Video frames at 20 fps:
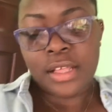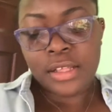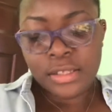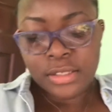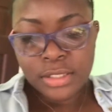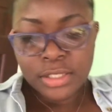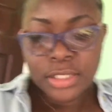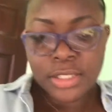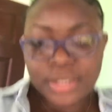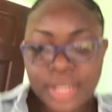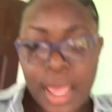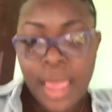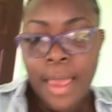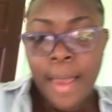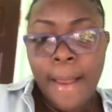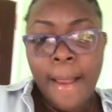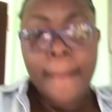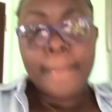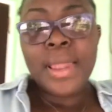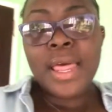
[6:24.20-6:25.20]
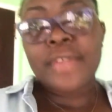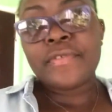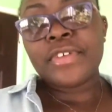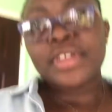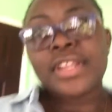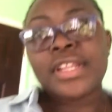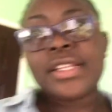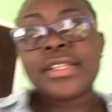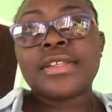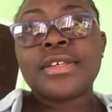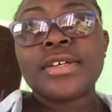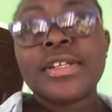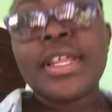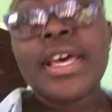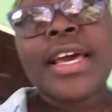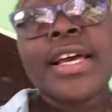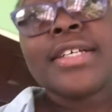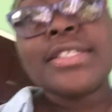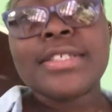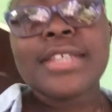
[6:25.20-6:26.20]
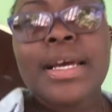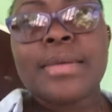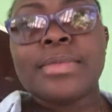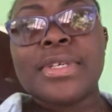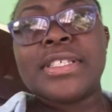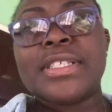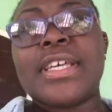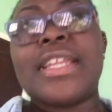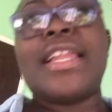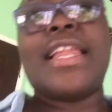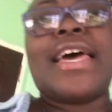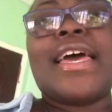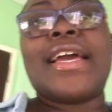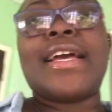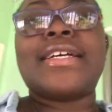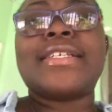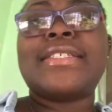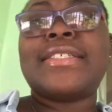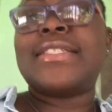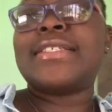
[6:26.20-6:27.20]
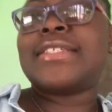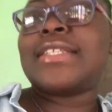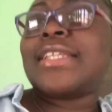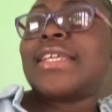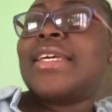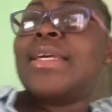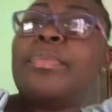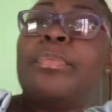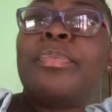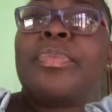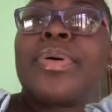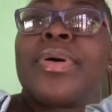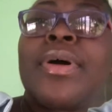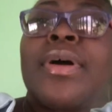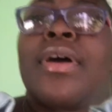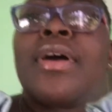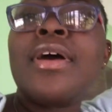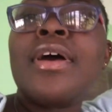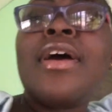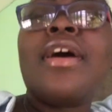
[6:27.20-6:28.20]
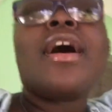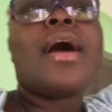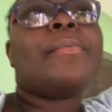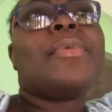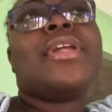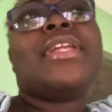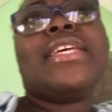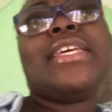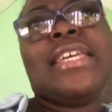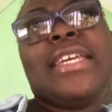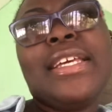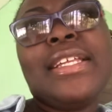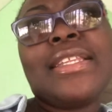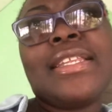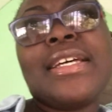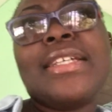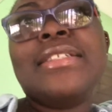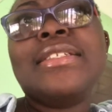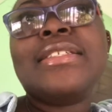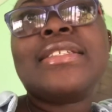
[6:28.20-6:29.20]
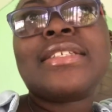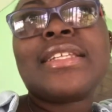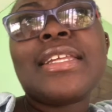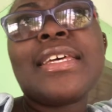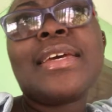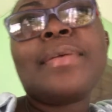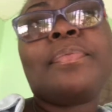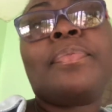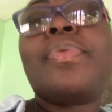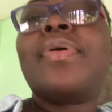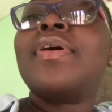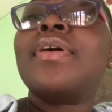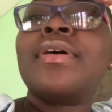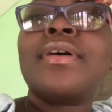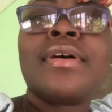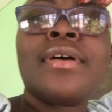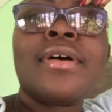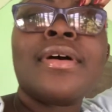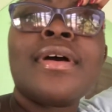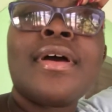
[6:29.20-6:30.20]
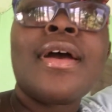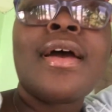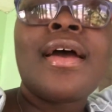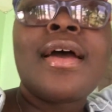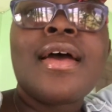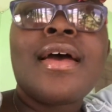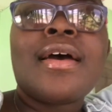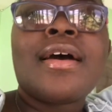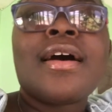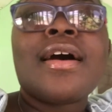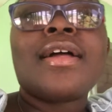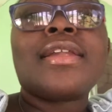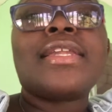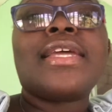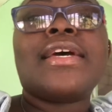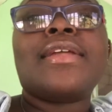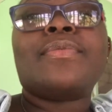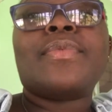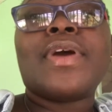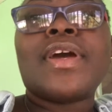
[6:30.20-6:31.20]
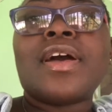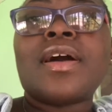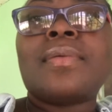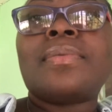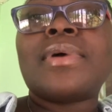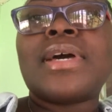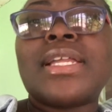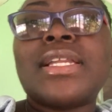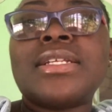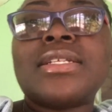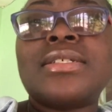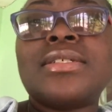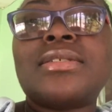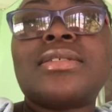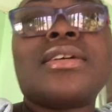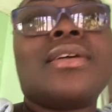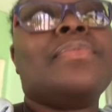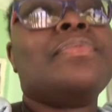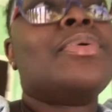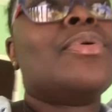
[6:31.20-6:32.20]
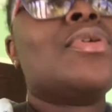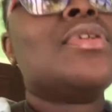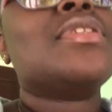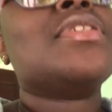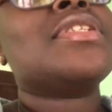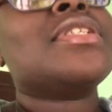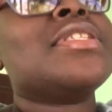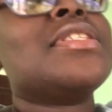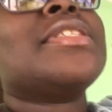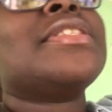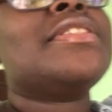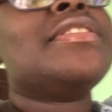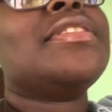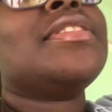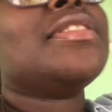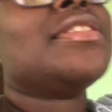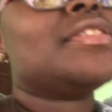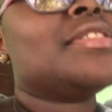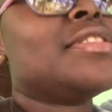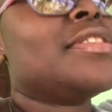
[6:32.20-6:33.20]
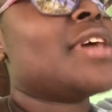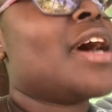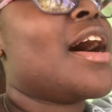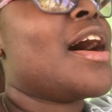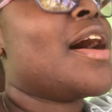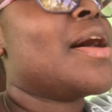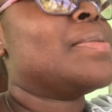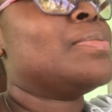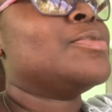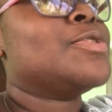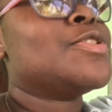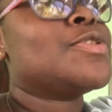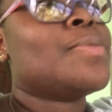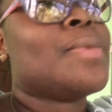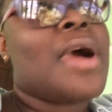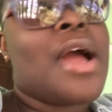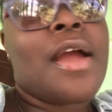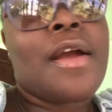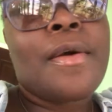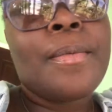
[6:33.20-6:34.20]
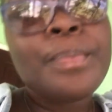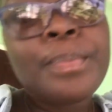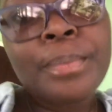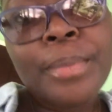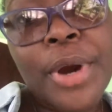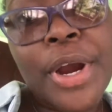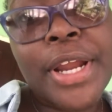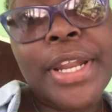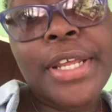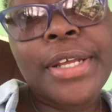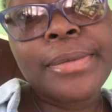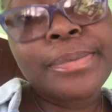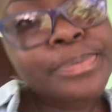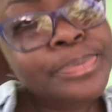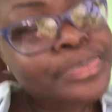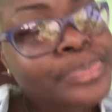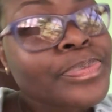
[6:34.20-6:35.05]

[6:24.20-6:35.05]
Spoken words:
else planned for today, so I'm just gonna like sleep. I'm gonna eat, then sleep. Then wake up, edit this, and post it tomorrow morning.